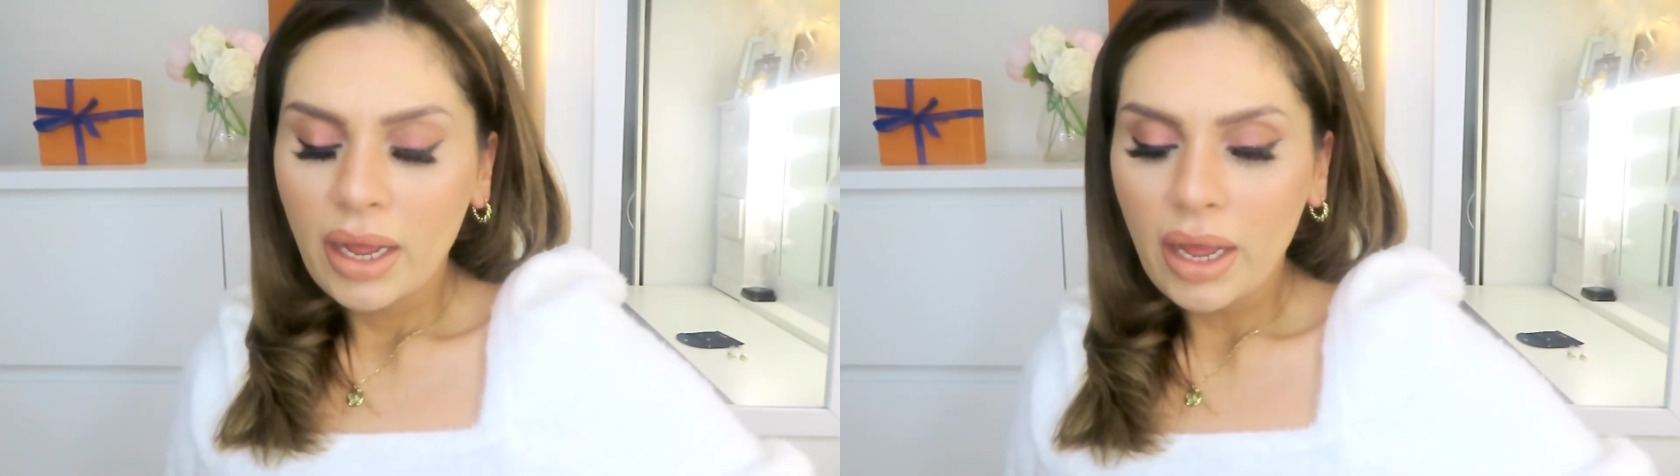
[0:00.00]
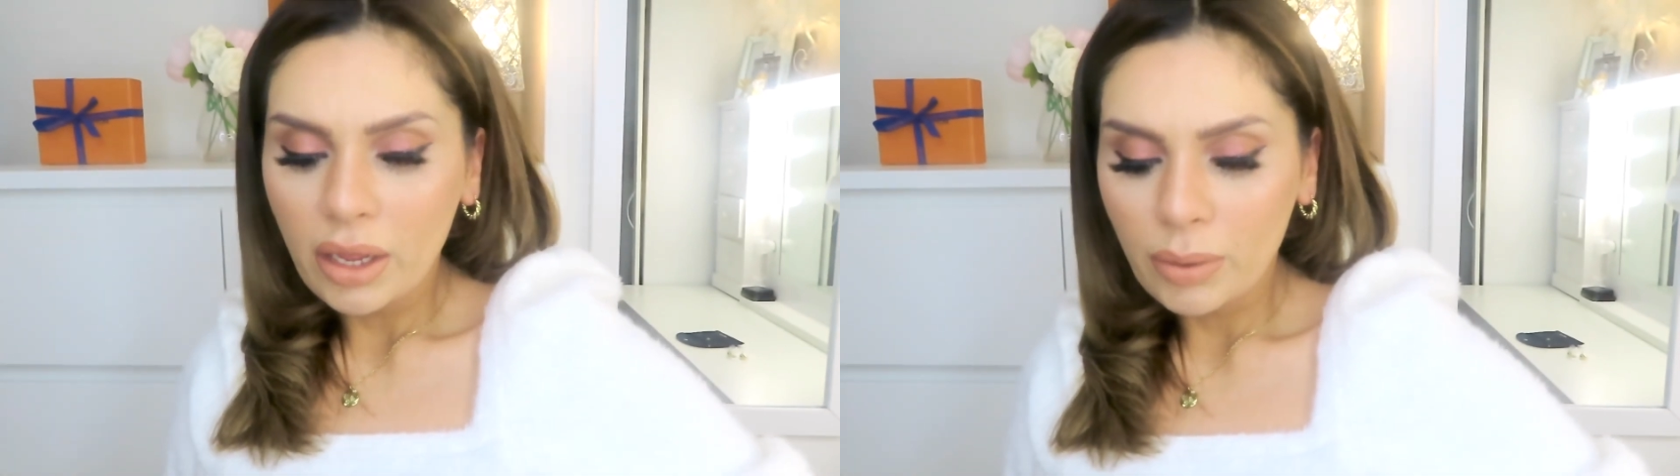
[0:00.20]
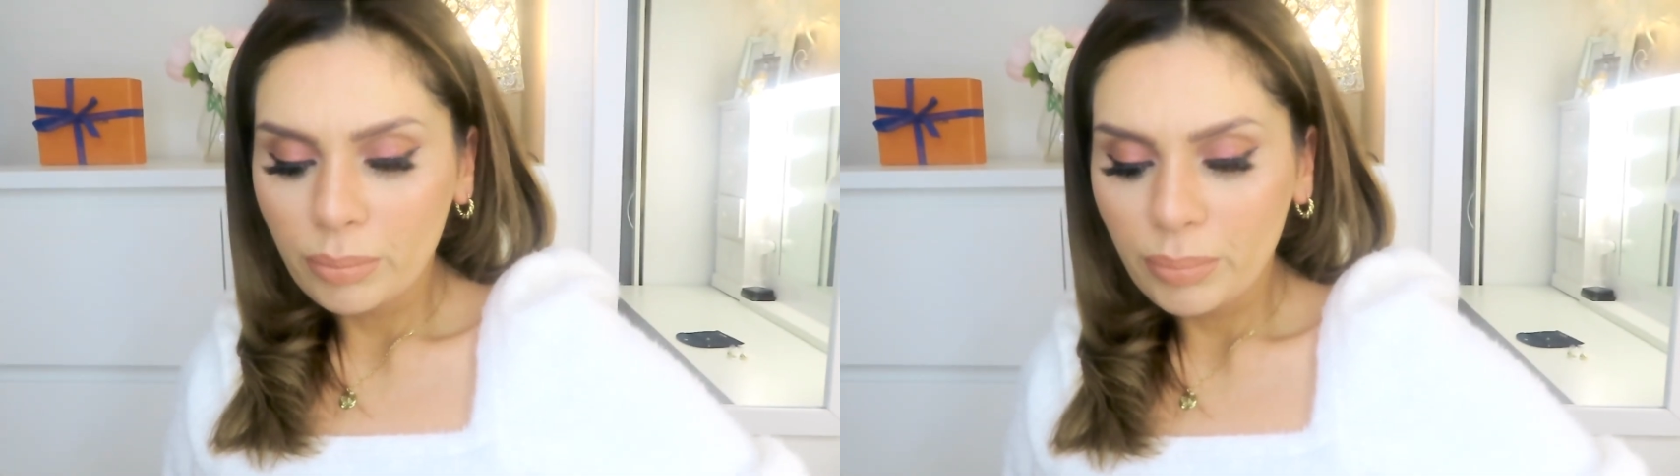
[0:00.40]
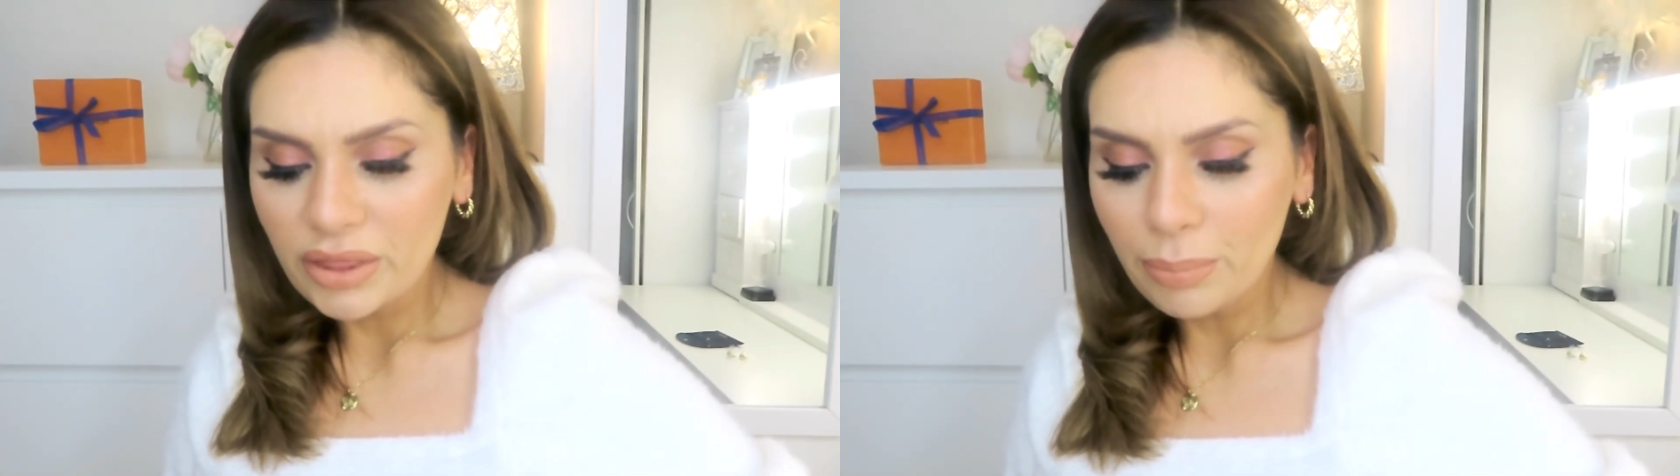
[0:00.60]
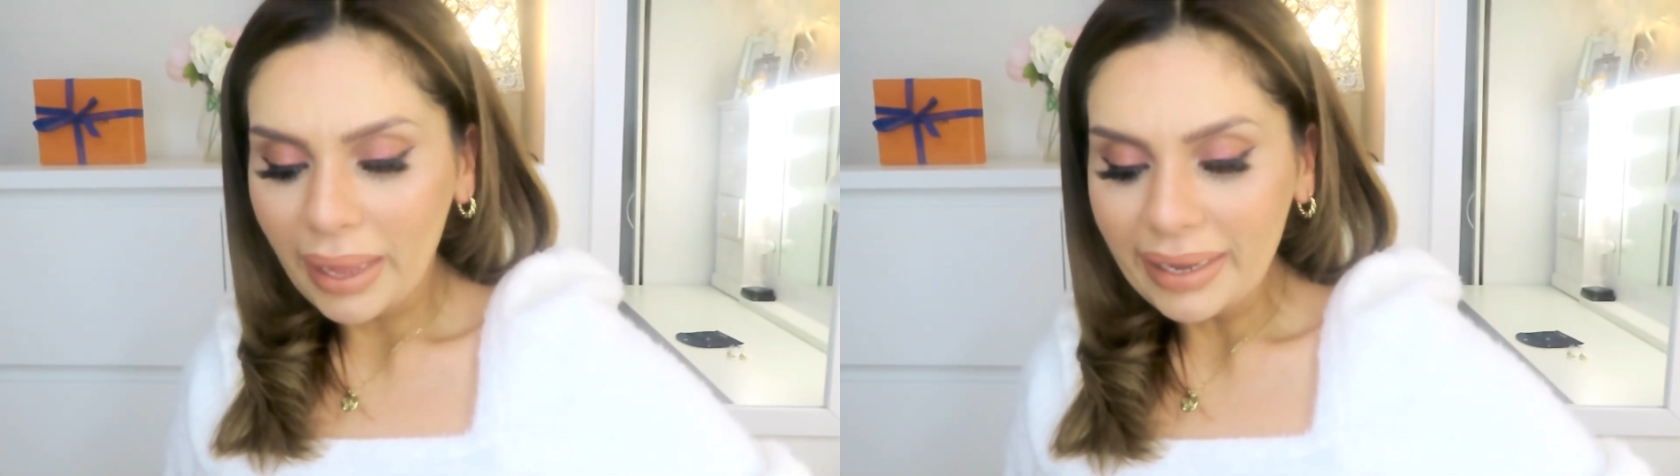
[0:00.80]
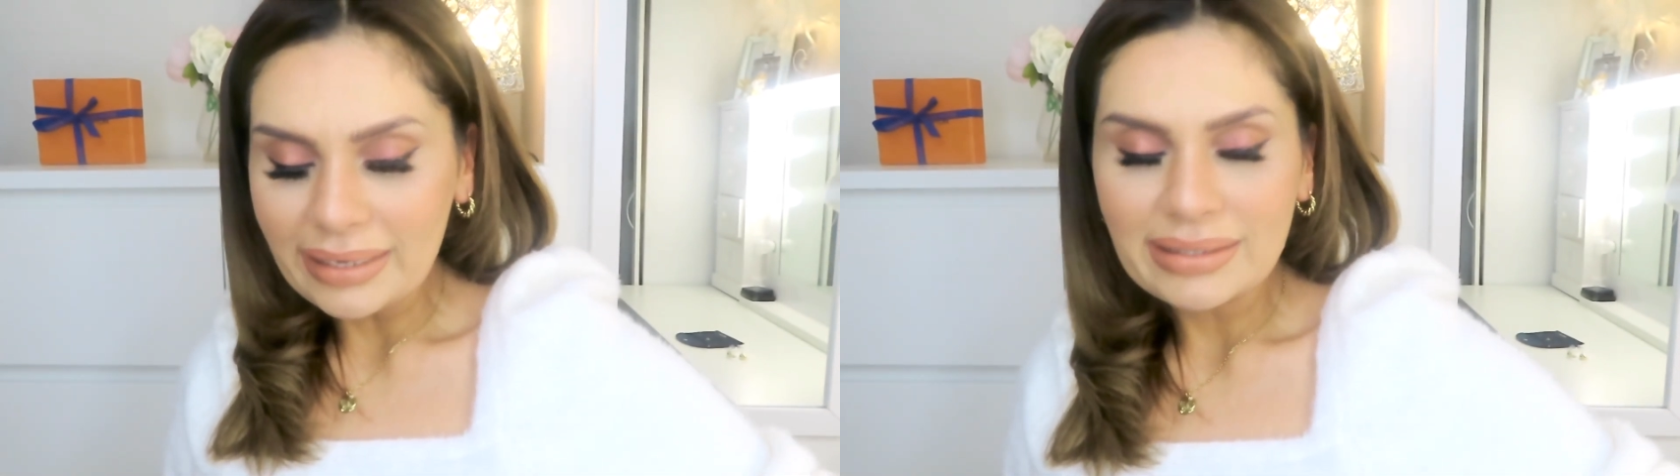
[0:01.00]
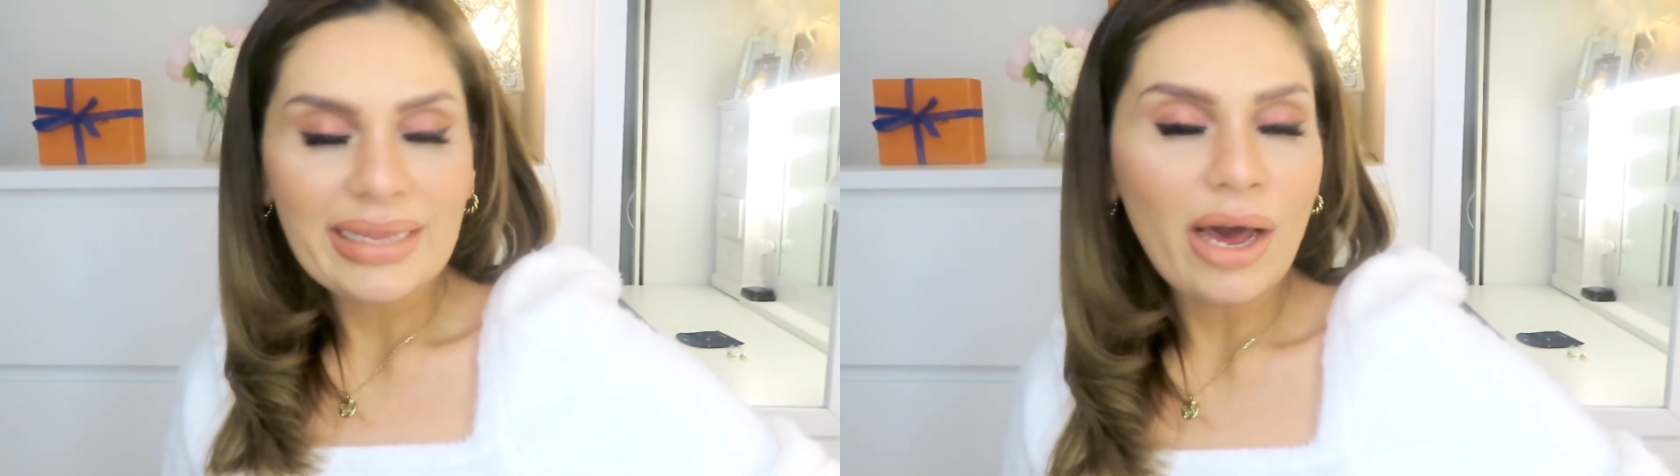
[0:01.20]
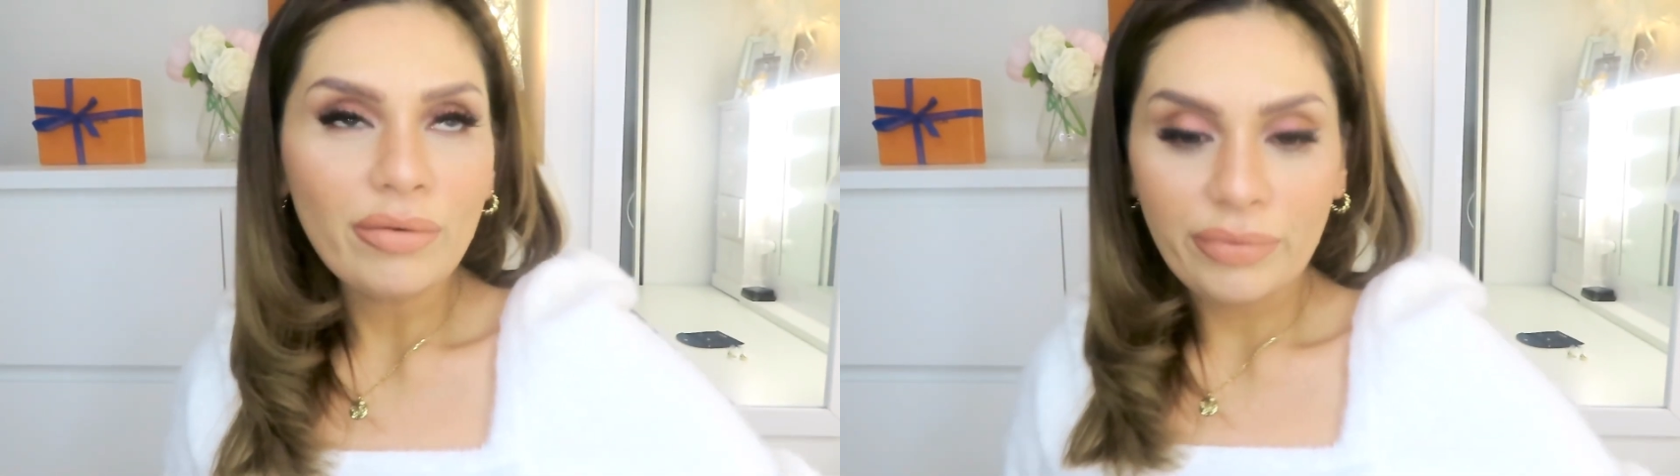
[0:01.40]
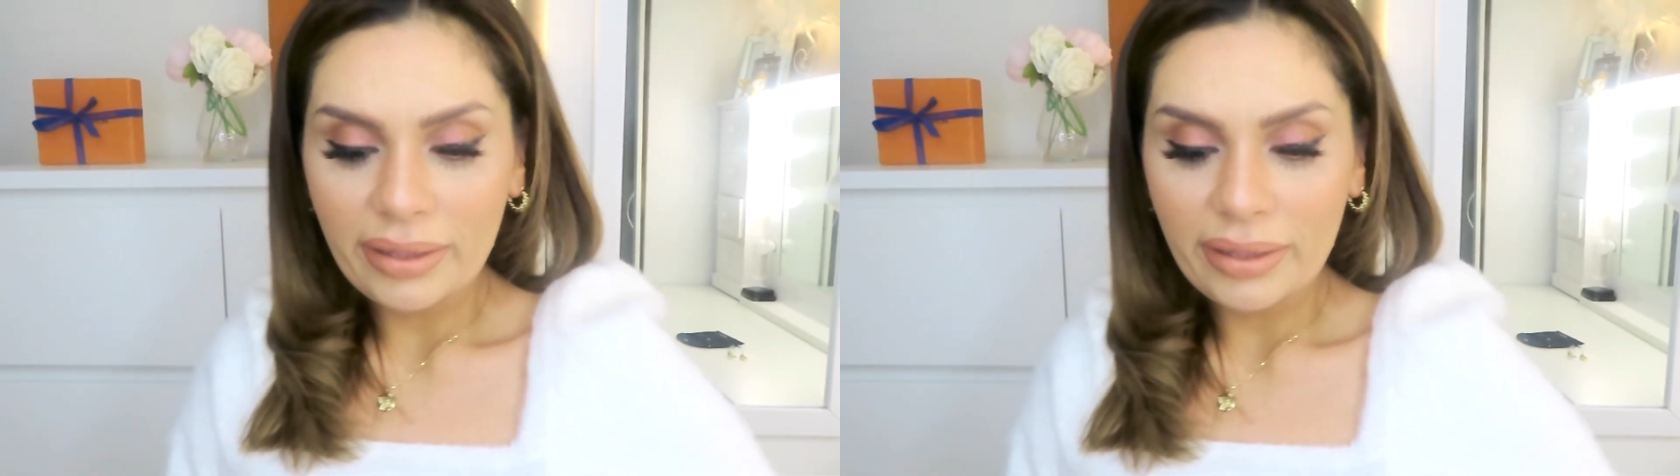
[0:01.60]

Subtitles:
but the bag itself,